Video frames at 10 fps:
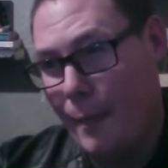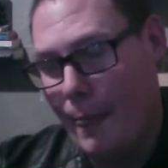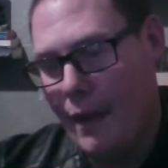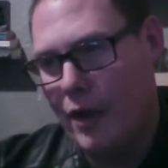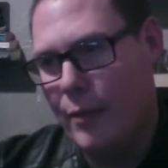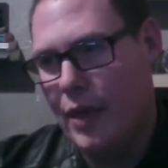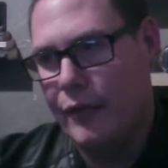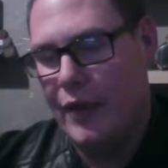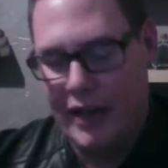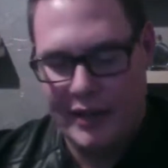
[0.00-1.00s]
It could be a
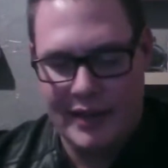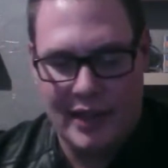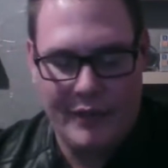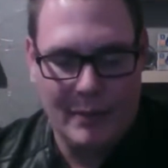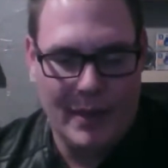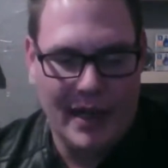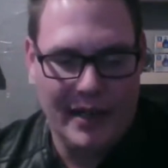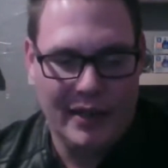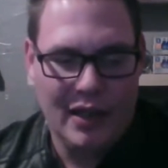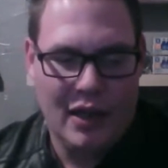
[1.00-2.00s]
fight inside of your
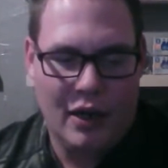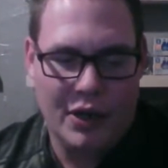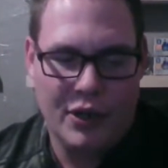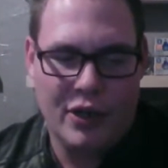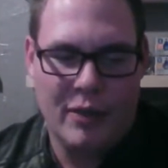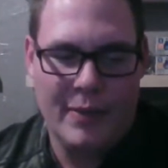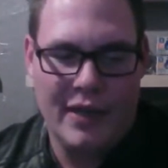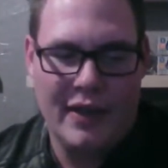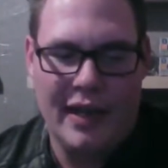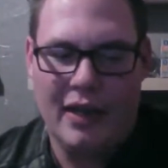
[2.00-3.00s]
mind. Are you going to be
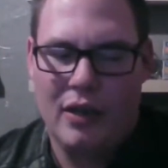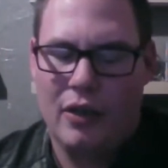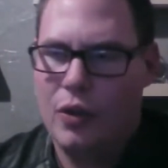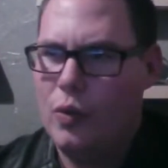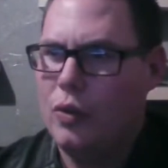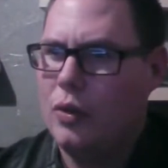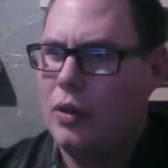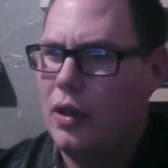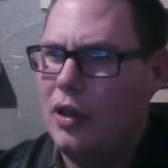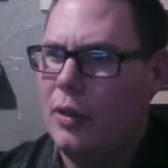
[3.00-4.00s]
that cool,
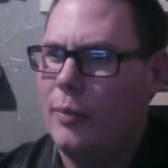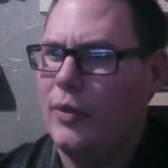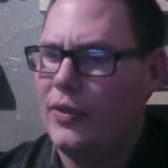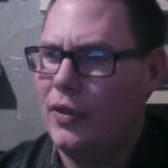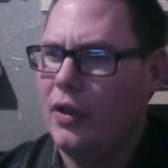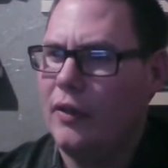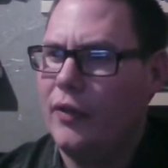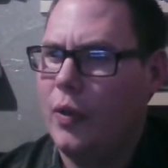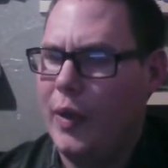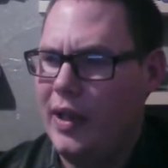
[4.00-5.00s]
calm,
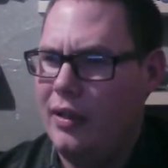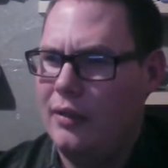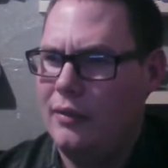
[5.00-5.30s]
reserved queen?